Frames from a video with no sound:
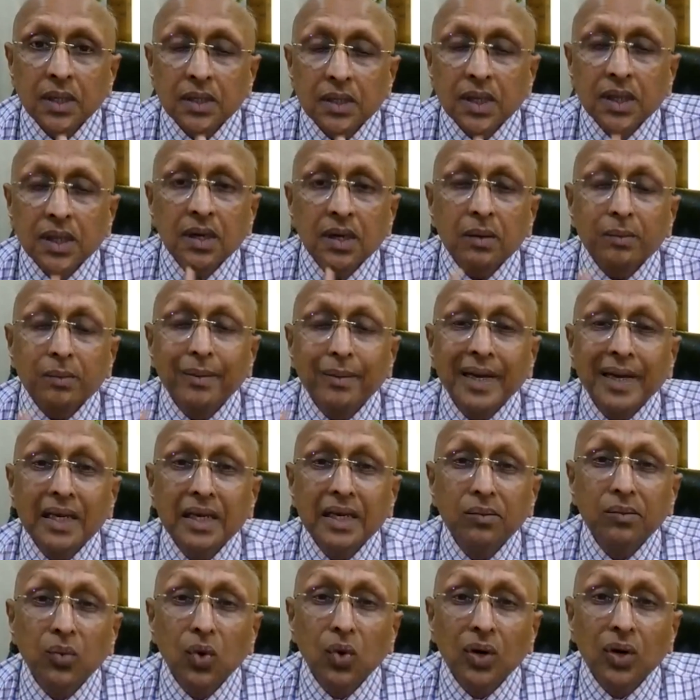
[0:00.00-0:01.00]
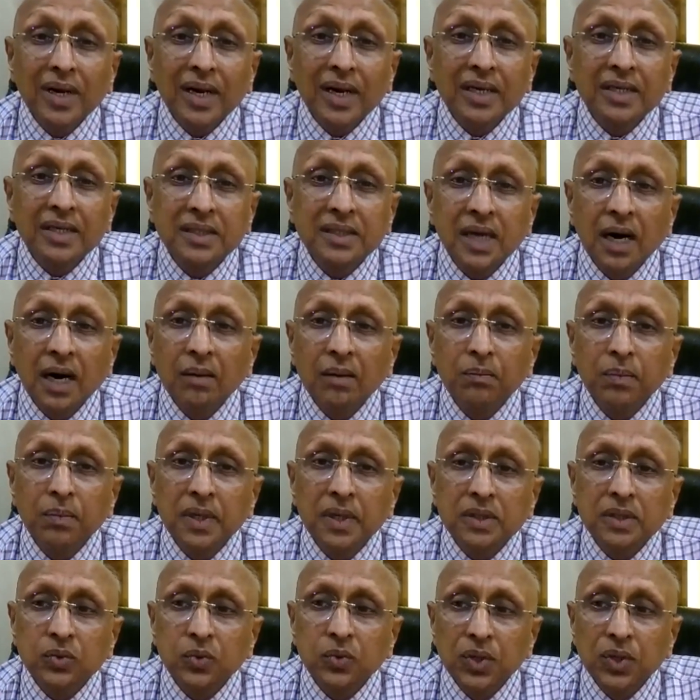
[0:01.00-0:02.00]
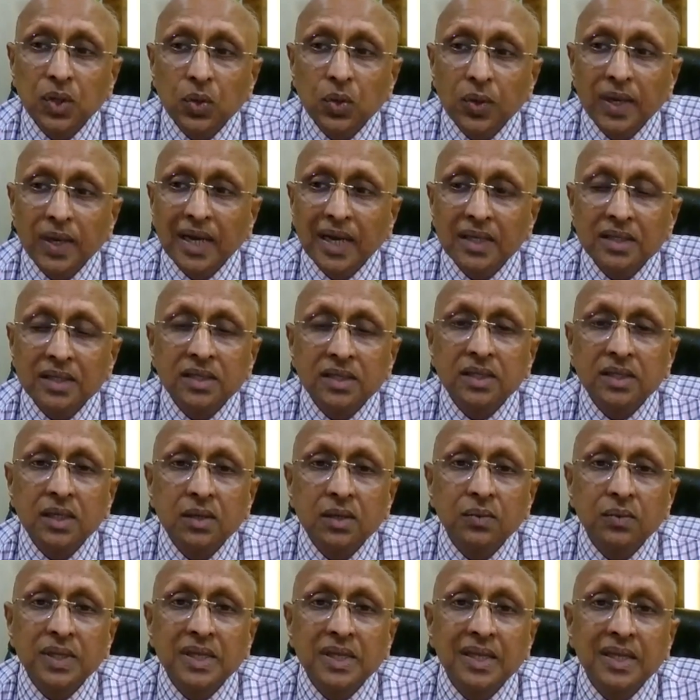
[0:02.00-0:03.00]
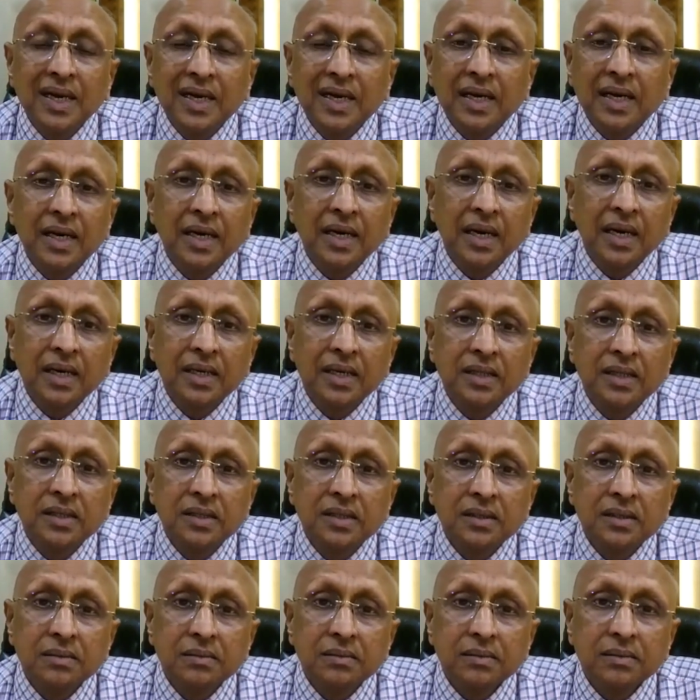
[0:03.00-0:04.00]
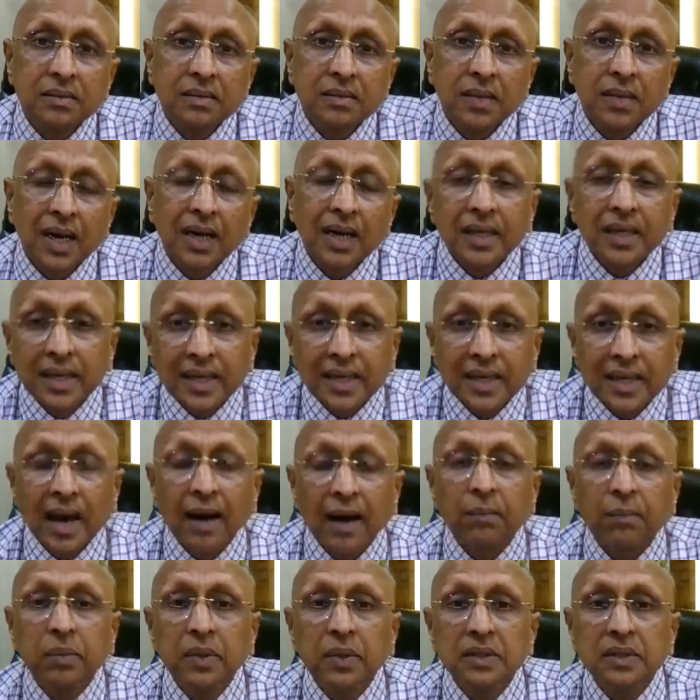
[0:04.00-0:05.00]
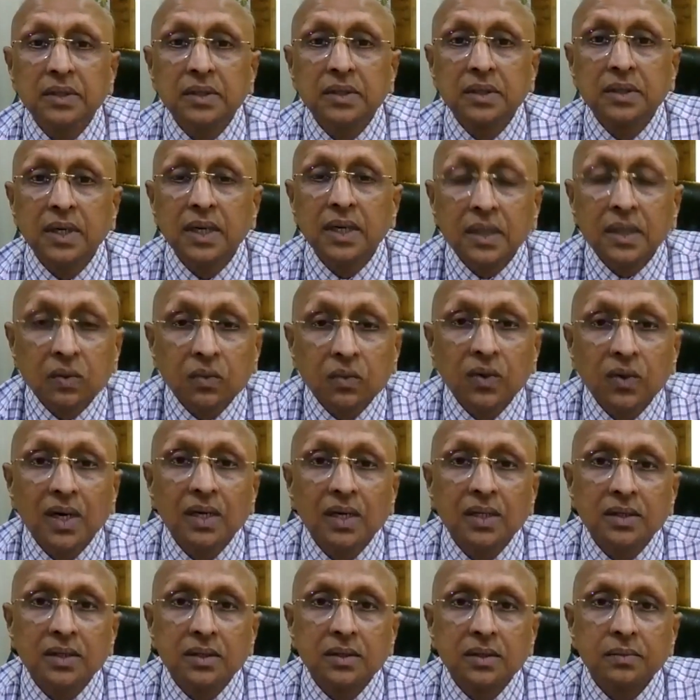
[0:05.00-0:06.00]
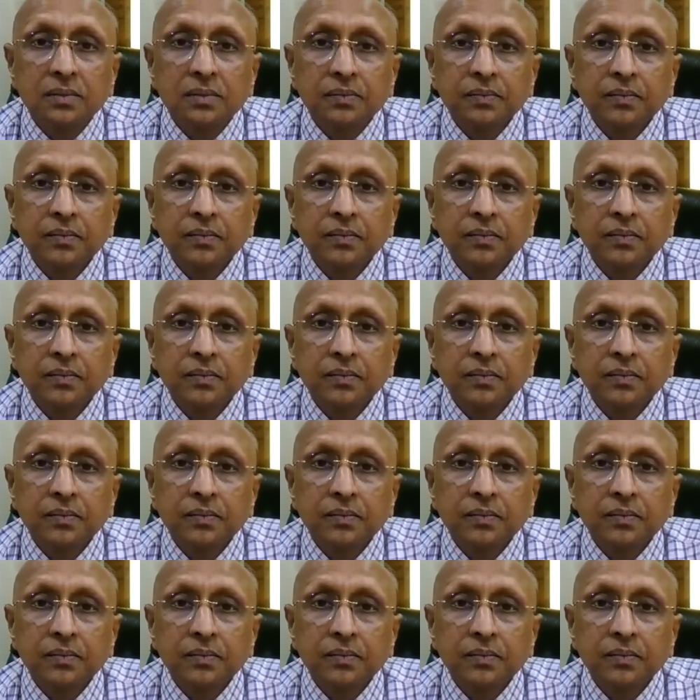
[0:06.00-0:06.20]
There are many more examples which we can see with naked eyes. And it happens. It works.